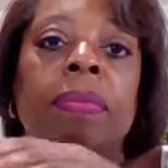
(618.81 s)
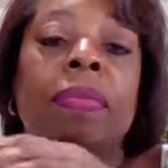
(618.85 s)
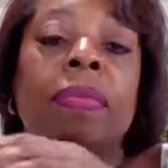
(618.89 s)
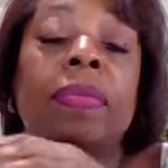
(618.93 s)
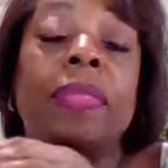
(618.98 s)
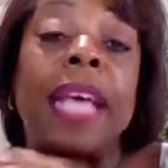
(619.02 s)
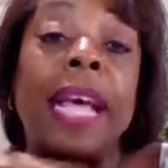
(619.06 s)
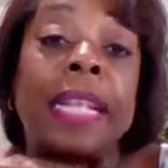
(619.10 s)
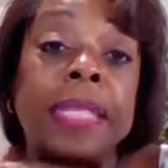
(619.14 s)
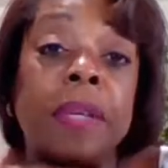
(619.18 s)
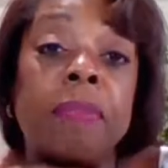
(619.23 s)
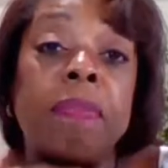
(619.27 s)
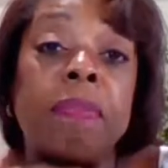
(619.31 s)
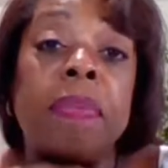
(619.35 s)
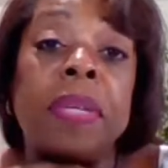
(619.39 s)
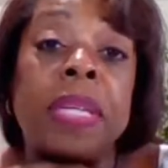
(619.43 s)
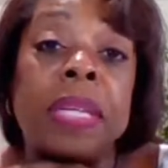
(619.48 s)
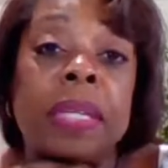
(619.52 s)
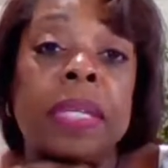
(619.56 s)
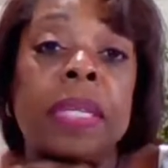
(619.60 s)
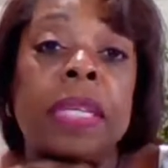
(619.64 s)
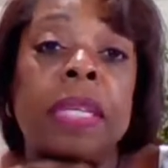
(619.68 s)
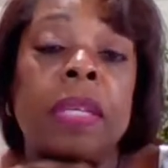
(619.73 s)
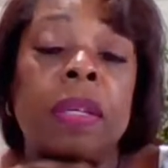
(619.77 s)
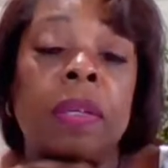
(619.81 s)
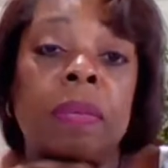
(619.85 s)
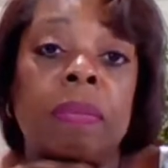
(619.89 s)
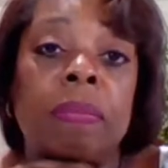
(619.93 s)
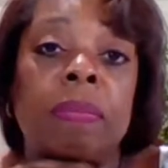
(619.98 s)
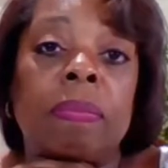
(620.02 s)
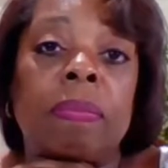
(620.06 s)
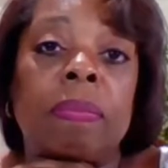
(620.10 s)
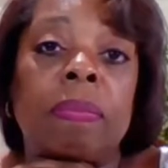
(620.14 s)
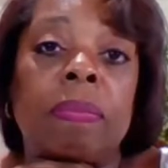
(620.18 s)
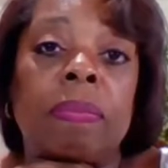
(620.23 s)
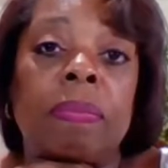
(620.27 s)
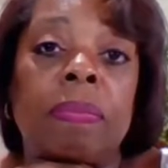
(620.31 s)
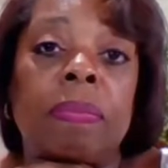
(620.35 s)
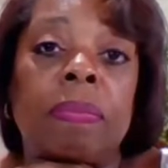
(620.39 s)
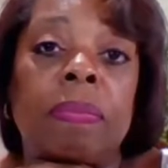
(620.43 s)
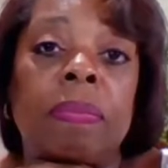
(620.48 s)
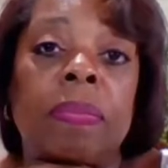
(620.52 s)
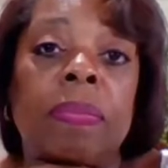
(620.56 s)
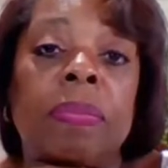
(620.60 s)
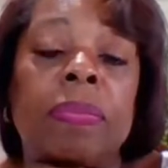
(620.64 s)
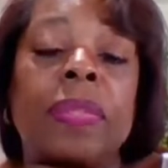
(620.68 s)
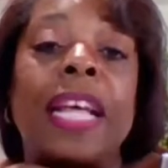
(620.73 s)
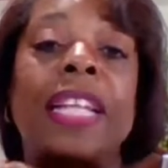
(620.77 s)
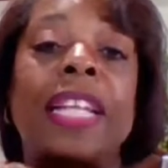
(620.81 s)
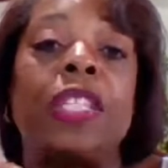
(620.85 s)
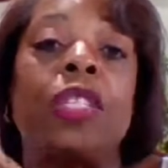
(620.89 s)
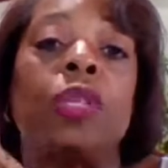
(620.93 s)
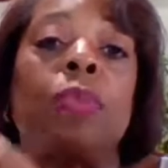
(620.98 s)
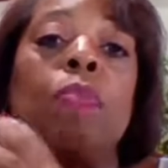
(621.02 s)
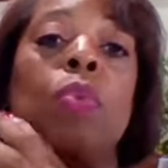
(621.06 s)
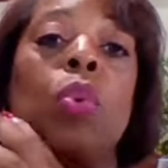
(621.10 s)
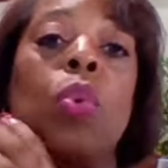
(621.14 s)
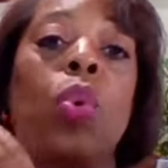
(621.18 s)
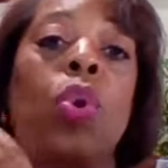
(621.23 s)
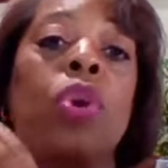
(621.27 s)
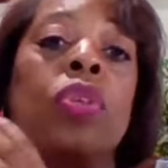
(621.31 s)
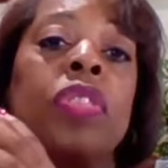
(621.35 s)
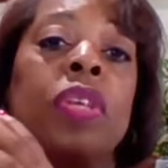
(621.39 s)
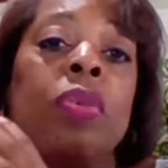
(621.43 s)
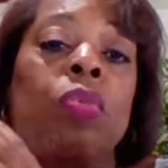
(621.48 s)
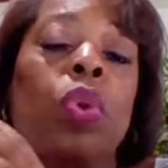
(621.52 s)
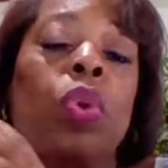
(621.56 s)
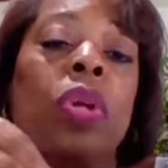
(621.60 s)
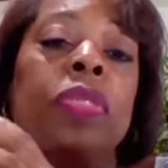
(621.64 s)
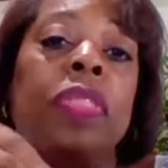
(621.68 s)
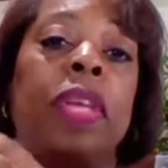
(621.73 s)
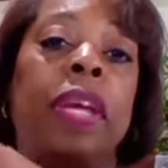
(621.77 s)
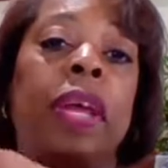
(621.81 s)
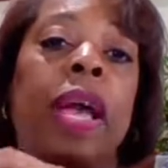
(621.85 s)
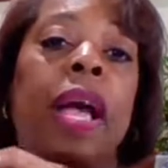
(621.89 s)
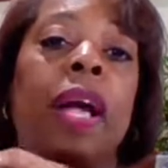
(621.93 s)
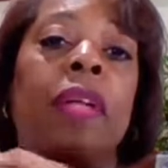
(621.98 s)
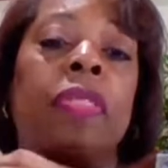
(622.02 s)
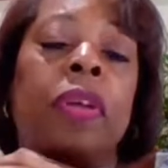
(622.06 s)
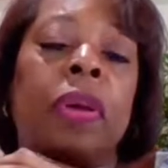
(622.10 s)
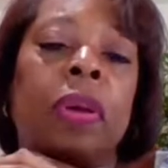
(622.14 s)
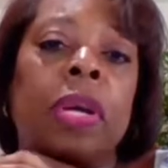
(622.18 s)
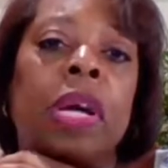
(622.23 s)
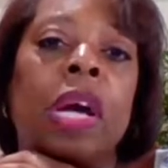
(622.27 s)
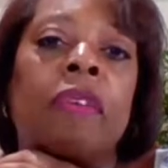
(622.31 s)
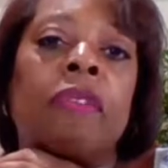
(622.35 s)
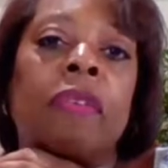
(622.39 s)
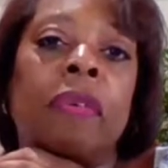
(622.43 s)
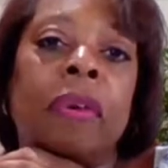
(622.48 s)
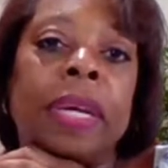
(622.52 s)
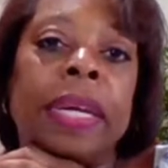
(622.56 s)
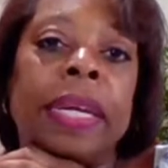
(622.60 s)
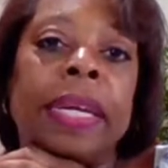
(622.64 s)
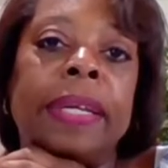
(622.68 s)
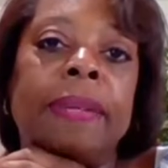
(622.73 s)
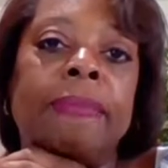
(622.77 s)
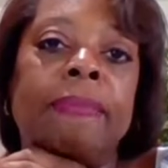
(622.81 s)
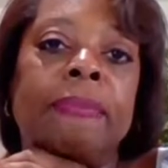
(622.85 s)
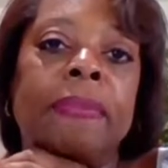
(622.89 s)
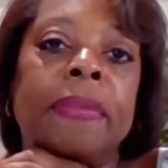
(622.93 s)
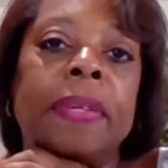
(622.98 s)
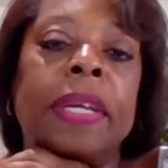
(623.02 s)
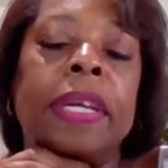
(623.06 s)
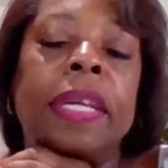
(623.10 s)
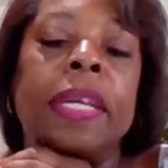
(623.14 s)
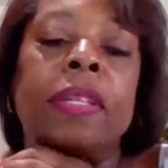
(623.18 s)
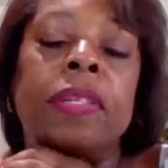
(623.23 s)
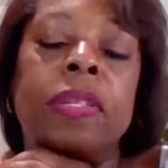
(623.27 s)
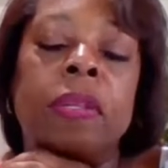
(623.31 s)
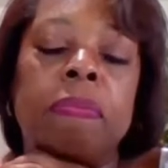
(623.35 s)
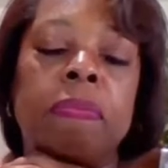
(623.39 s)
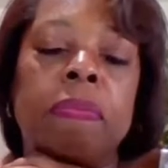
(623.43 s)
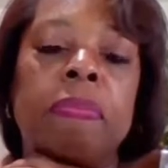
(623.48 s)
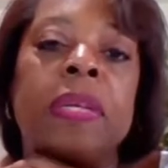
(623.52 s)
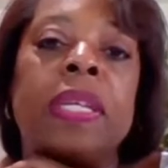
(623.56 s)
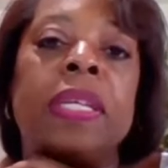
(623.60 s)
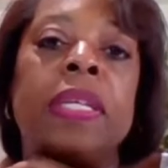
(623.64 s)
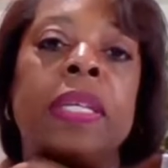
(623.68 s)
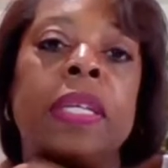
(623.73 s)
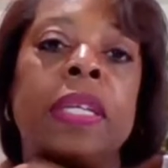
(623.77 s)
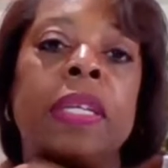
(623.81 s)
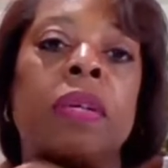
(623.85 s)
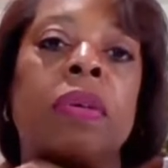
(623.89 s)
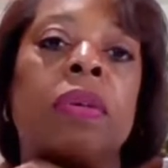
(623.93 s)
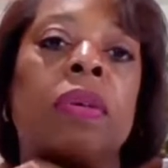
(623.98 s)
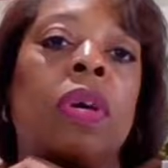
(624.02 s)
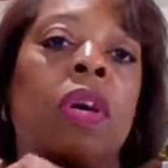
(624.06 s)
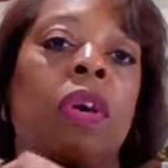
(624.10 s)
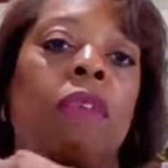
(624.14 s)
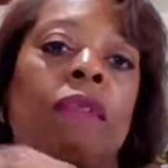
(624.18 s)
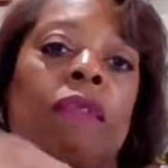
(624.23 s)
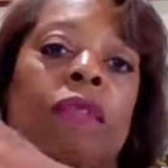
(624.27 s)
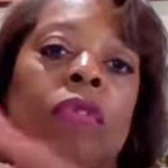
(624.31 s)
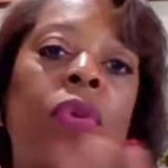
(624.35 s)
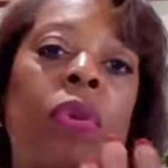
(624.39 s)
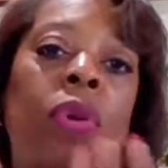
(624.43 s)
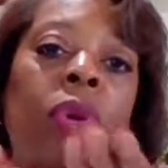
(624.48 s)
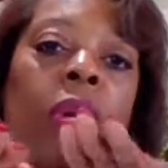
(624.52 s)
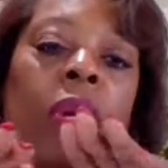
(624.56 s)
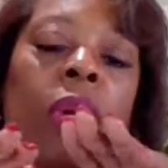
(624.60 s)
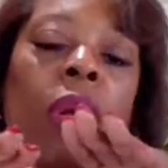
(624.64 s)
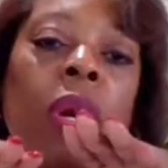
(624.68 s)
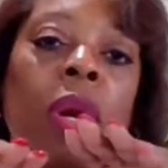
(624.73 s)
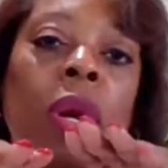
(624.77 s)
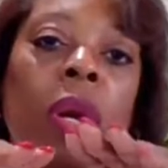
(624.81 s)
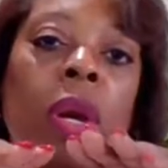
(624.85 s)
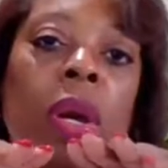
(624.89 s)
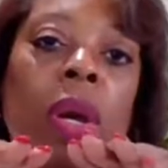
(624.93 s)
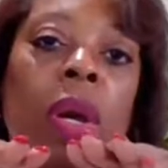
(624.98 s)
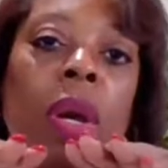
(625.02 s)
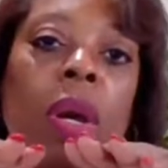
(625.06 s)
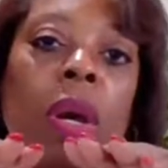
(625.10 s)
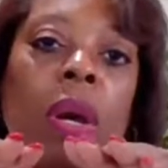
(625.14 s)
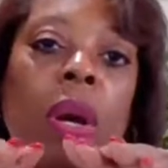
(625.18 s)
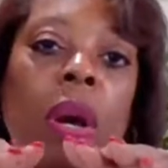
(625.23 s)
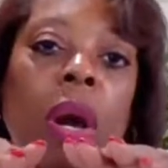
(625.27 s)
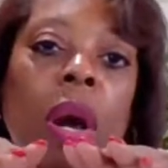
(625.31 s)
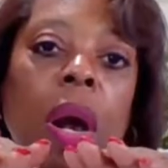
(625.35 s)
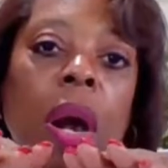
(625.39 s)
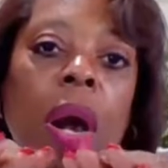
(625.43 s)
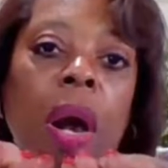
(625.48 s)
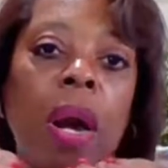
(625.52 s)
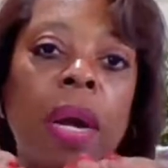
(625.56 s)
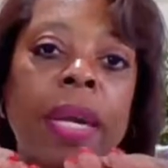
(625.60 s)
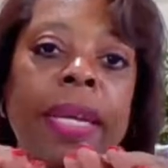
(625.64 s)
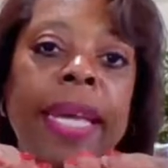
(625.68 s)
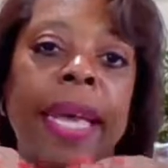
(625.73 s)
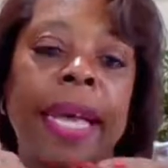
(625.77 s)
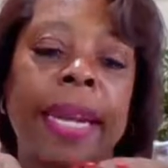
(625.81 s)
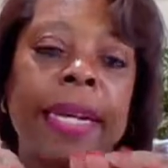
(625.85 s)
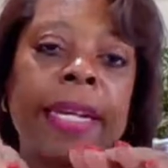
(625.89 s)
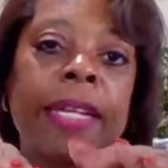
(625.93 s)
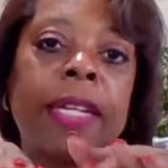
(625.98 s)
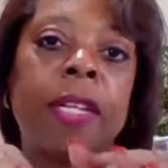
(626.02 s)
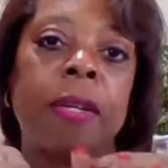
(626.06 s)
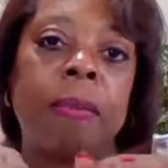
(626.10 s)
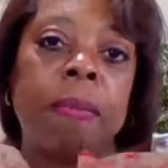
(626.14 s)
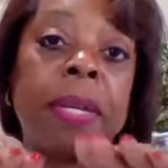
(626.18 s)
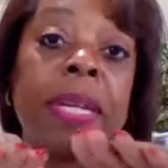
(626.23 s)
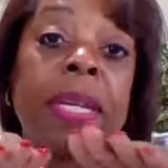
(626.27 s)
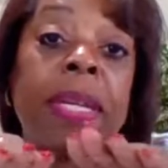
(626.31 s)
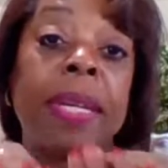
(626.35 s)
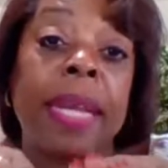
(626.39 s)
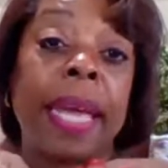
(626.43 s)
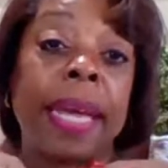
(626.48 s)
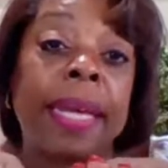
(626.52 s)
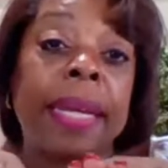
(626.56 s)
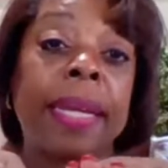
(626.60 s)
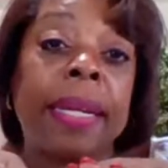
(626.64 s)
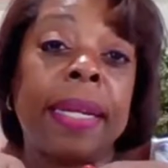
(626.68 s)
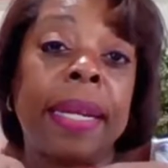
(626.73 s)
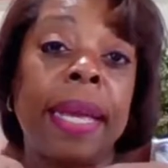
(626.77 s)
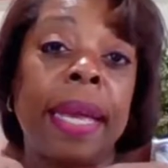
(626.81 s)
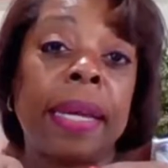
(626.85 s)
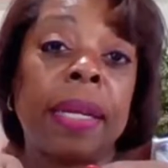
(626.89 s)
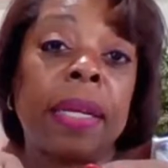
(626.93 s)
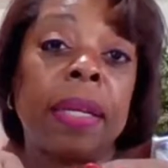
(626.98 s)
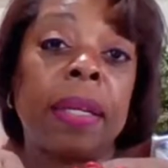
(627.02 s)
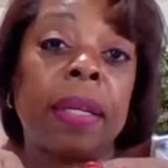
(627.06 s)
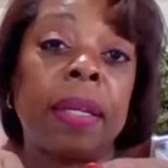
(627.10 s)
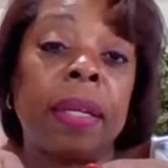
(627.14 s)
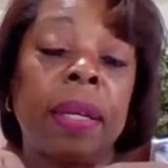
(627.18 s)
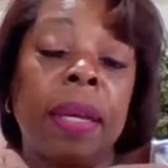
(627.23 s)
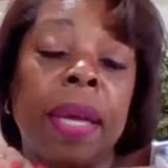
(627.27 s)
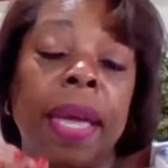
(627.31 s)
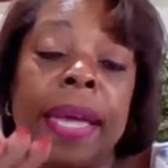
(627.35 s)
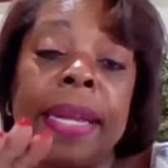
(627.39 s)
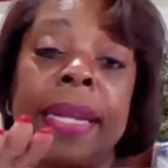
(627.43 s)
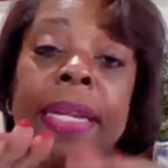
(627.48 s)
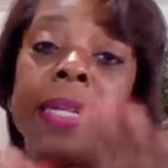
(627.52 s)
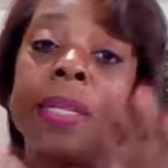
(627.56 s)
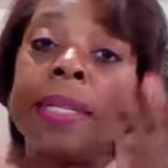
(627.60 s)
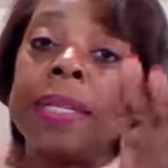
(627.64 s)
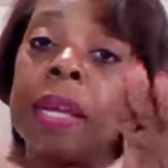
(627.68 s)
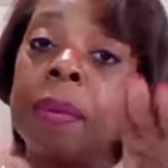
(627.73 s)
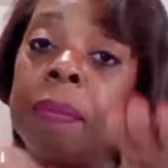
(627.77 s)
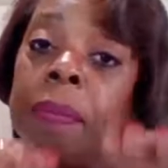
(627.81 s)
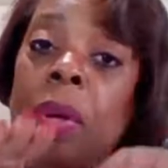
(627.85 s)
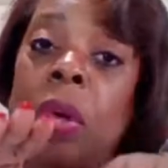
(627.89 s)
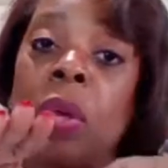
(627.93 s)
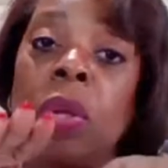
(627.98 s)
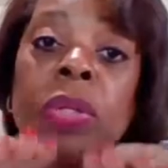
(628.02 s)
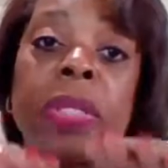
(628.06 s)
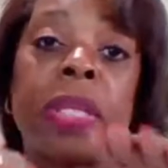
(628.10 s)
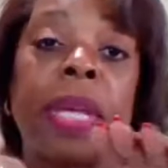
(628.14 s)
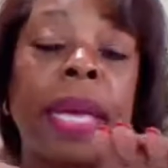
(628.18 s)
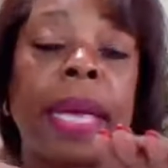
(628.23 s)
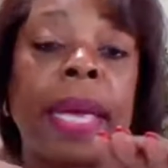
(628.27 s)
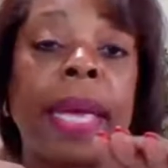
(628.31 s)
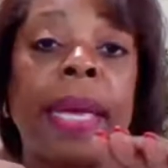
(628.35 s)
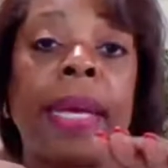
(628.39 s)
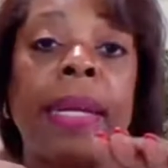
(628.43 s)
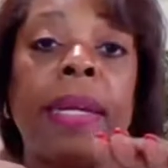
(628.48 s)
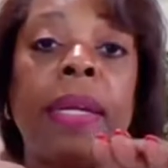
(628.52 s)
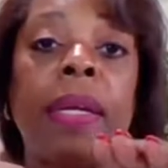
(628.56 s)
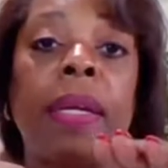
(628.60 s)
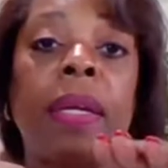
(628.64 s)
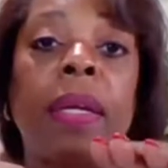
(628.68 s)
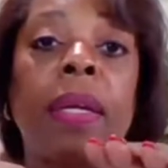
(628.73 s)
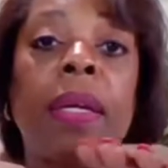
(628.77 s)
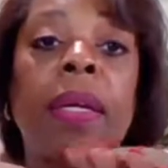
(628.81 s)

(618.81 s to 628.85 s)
That's a big deal. That's more than how they're covering it. It is a big deal for our candidate to be neck and neck and in some polls ahead.